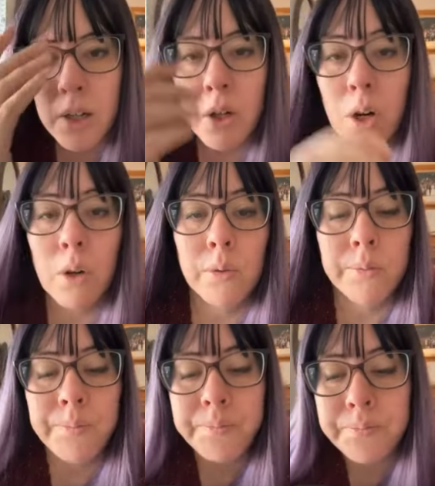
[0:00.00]
your
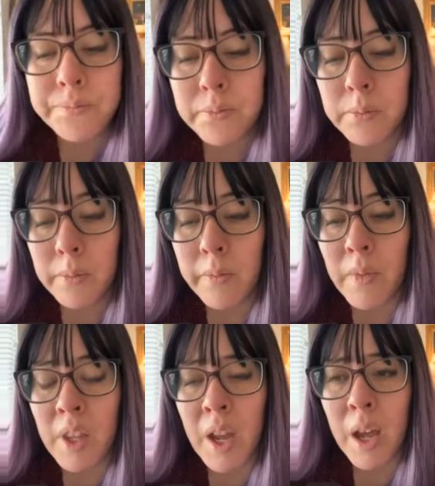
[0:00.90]
own,
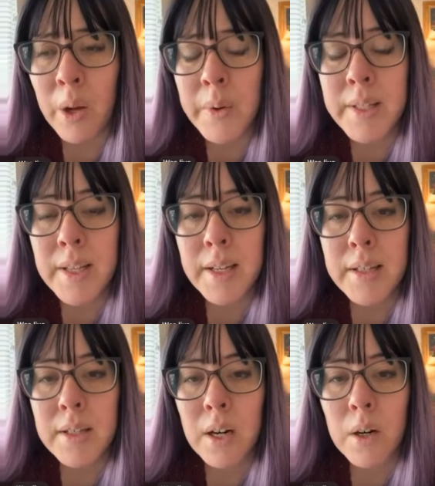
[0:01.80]
I always say to
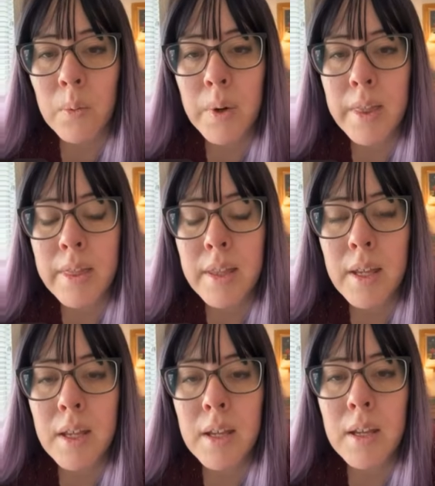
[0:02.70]
start with
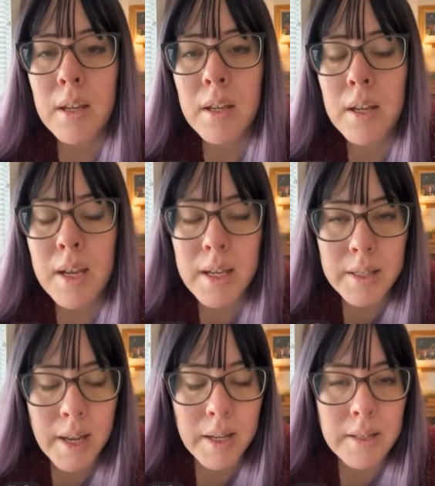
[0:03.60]
the
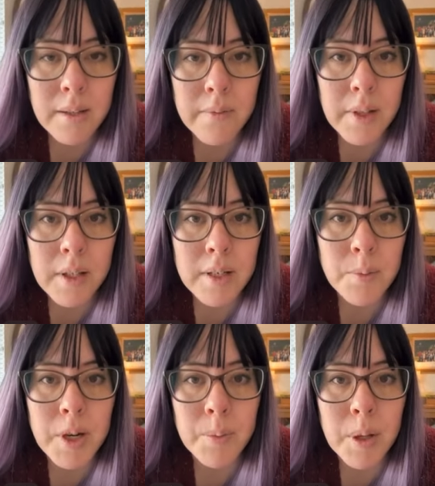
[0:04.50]
index and fill in as
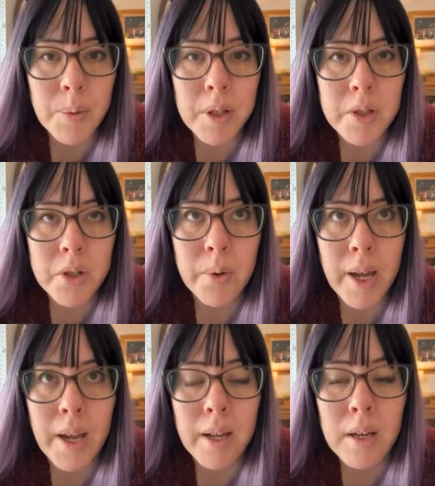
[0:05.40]
many people as you
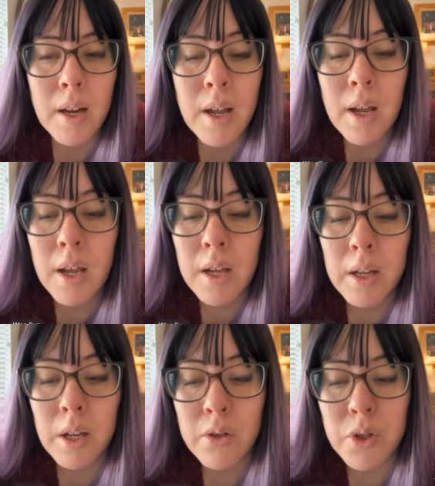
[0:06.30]
can.
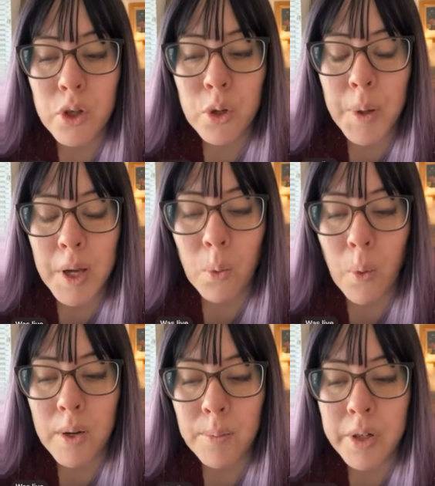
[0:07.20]
You know, so you pick
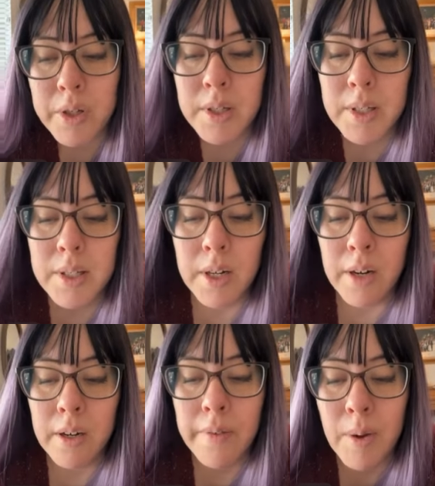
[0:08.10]
one person to start
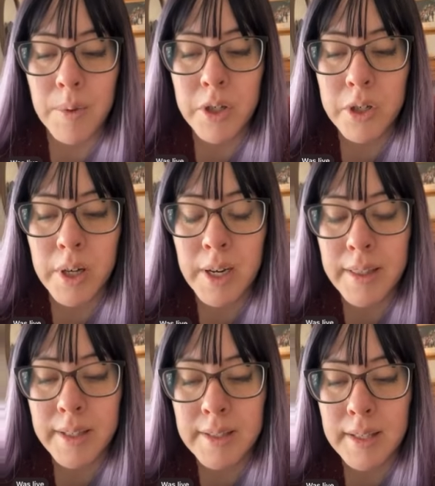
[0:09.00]
your family tree.
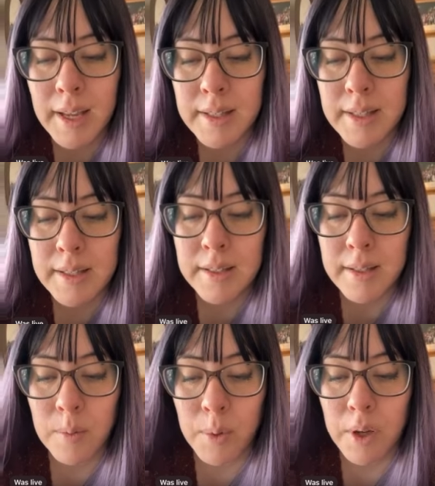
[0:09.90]
In this case, this is
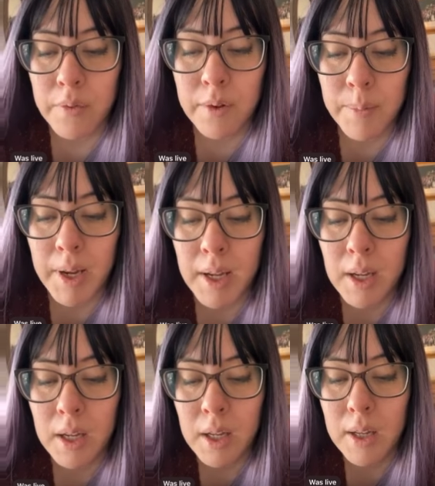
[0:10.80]
the book for
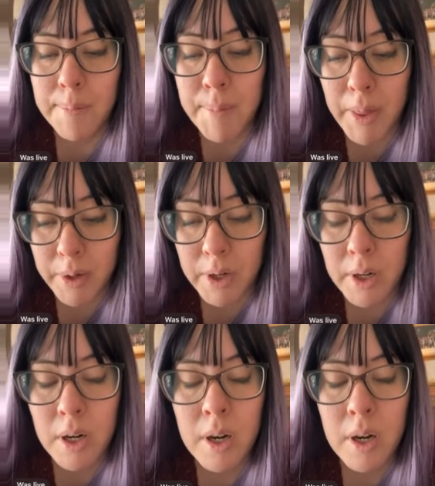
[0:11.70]
my mother.